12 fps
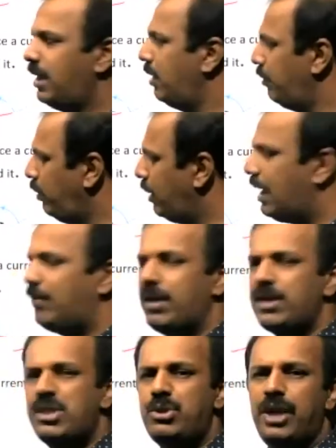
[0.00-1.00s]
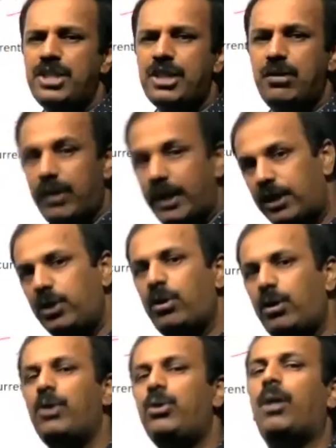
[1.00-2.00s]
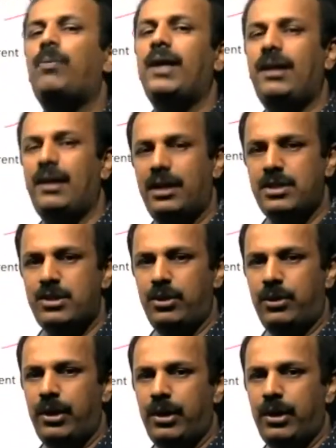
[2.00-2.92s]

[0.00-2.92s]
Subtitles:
We will have a situation where you have to apply Lenz's law.